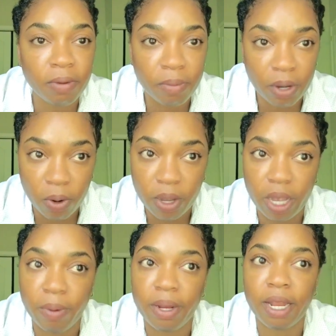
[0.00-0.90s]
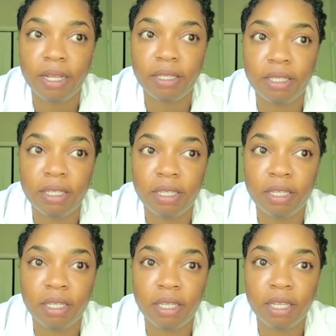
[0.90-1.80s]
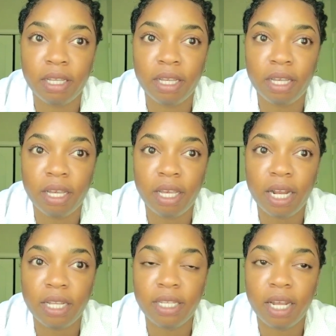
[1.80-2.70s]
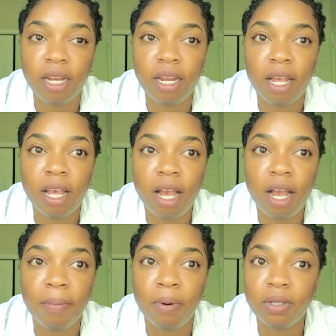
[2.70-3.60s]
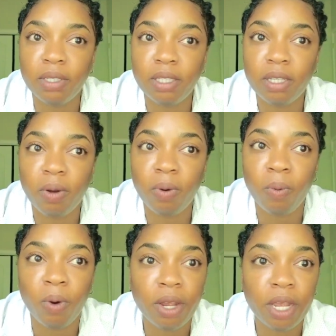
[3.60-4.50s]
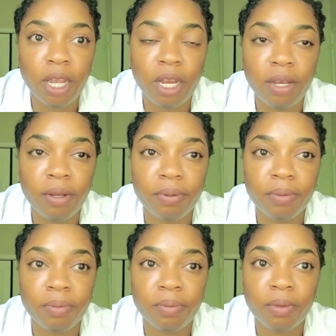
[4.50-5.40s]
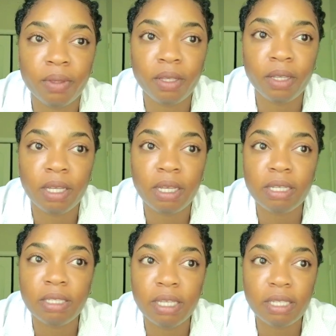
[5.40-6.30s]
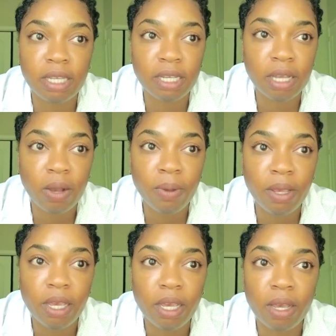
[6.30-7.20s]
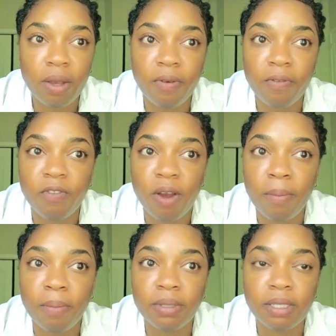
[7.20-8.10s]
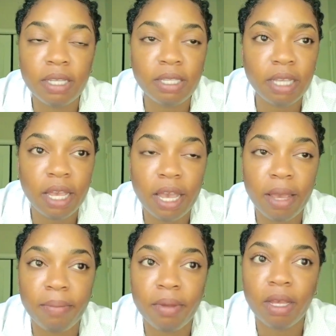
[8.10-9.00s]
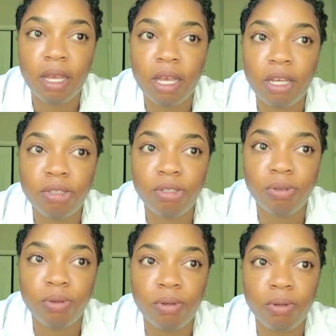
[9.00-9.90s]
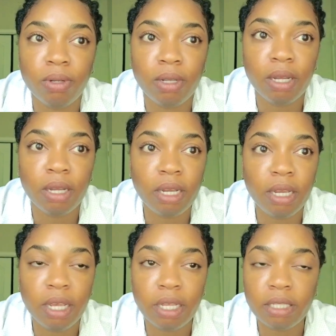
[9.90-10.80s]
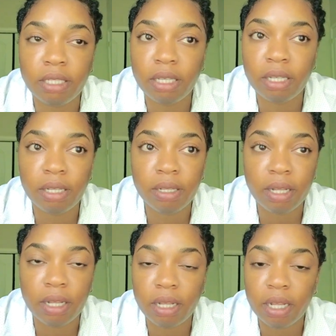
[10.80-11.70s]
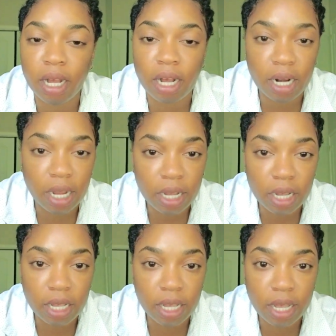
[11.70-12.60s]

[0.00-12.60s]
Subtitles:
me okay with that. You understand? But working 6 days a week from 6 a.m. to 8 o'clock,